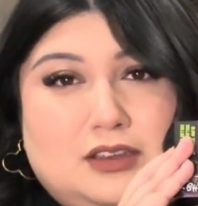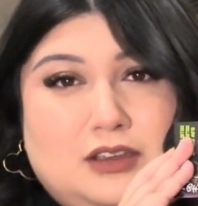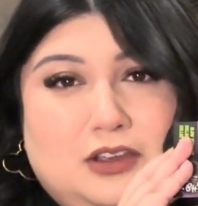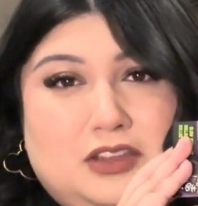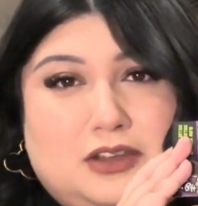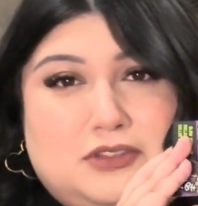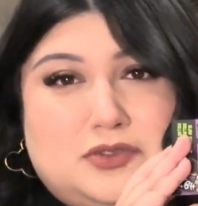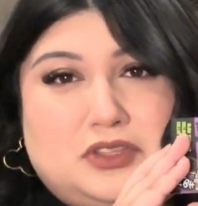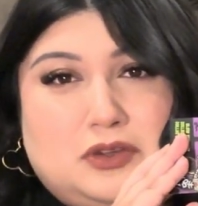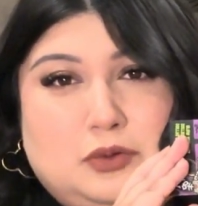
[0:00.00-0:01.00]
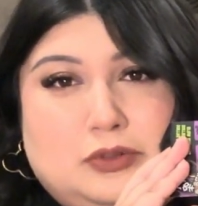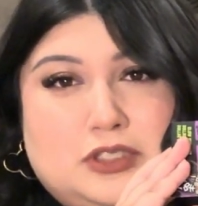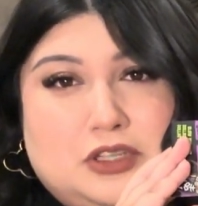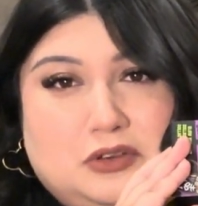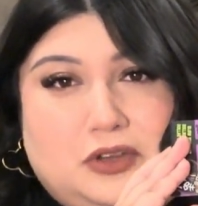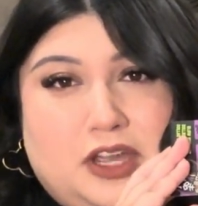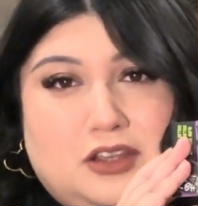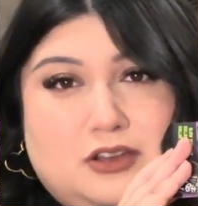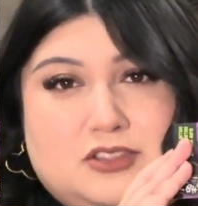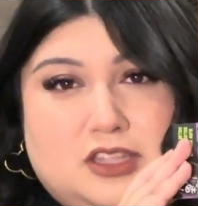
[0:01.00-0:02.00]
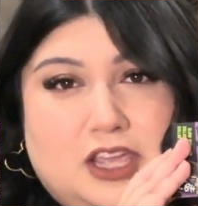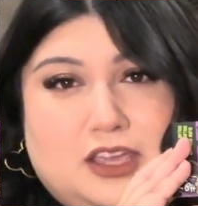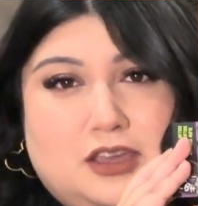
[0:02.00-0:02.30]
Oh, that one's really cool too. Kind of goes in like